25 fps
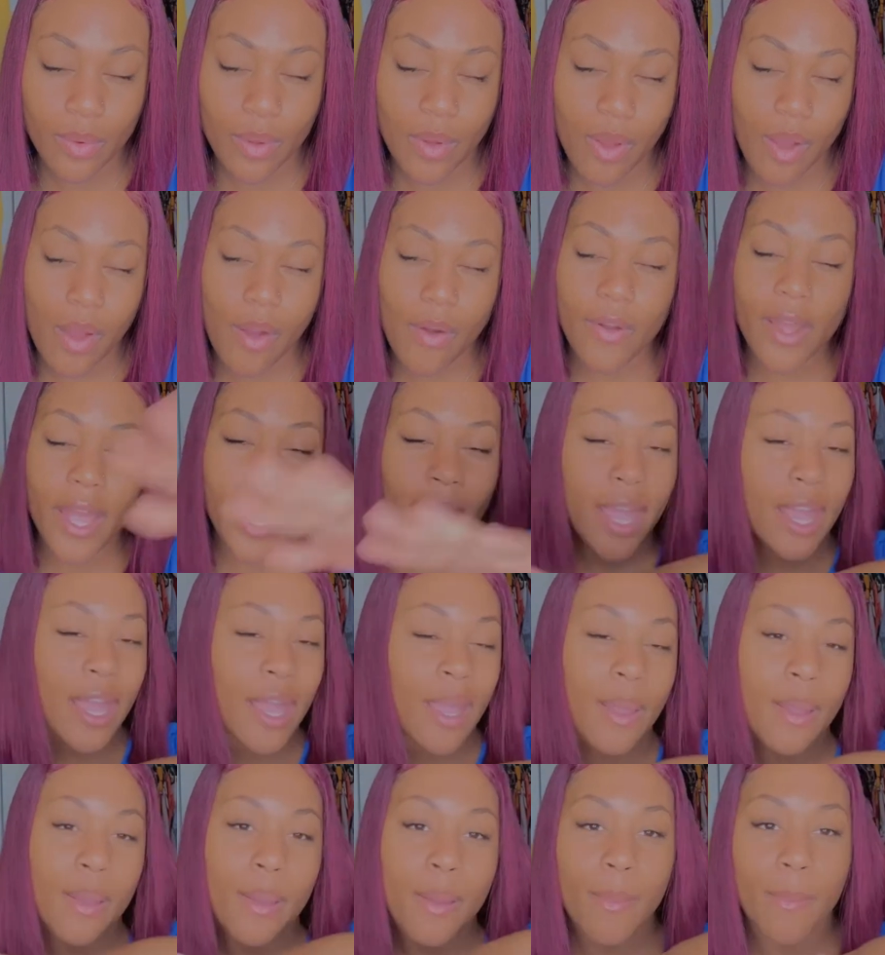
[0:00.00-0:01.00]
Okay,
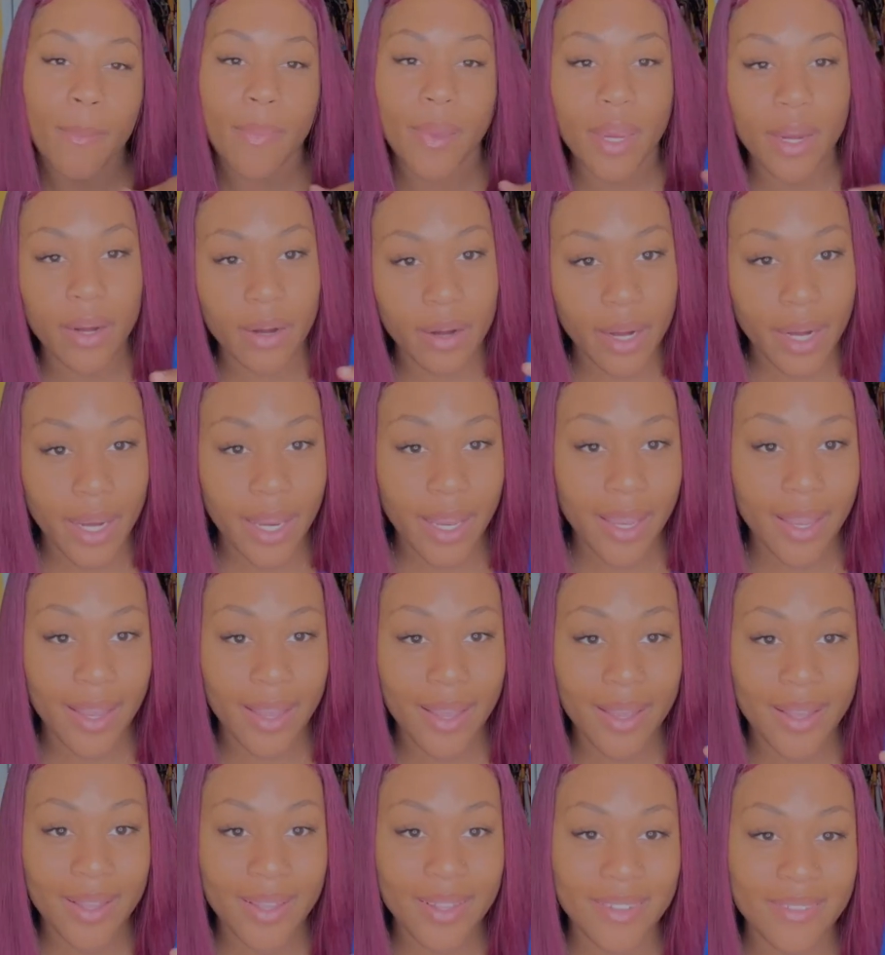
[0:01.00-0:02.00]
period.
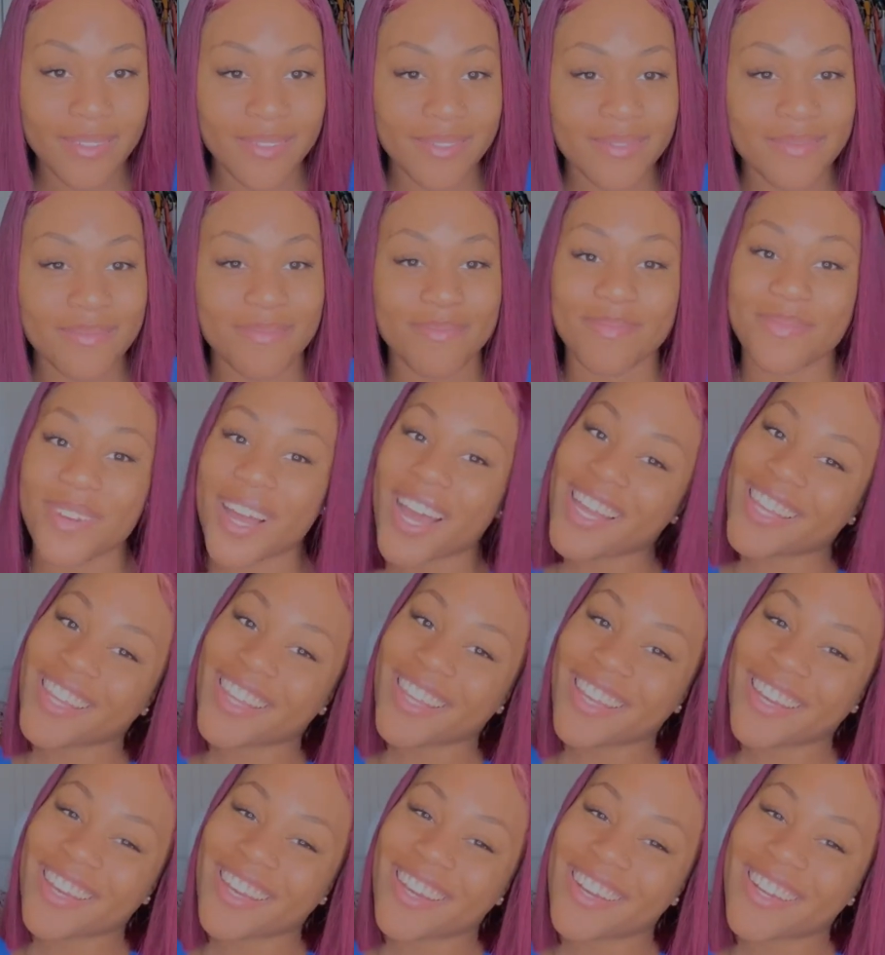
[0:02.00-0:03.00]
Bye,
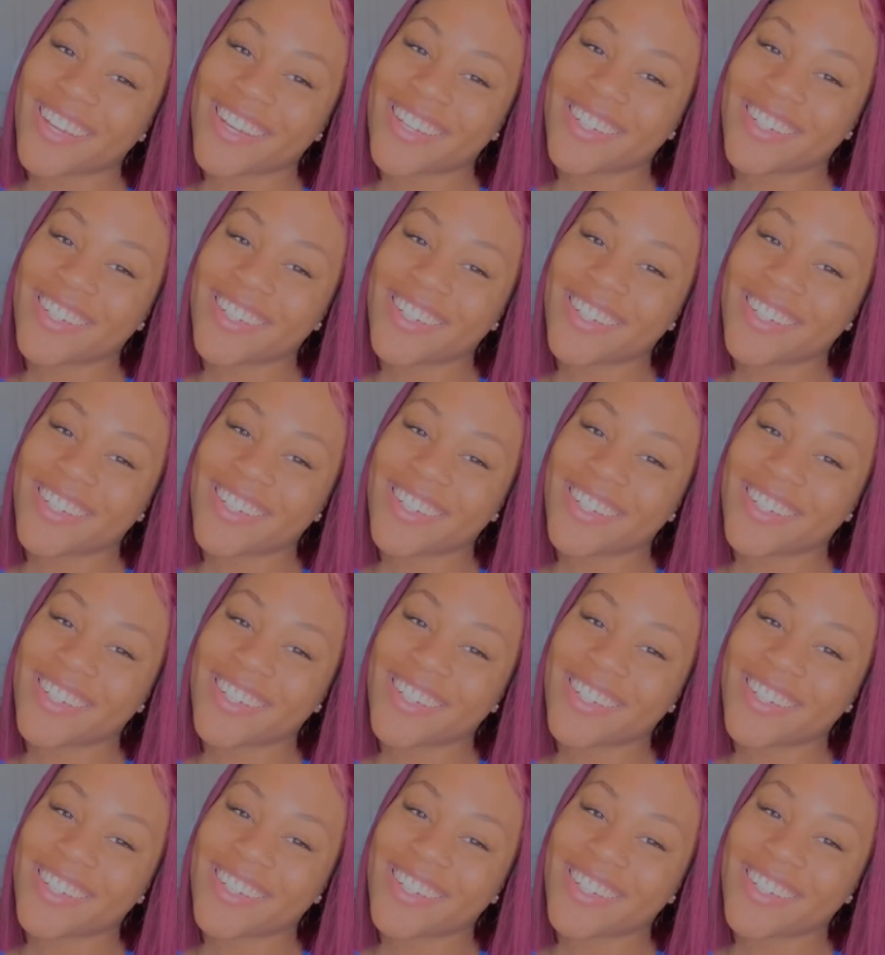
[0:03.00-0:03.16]
love.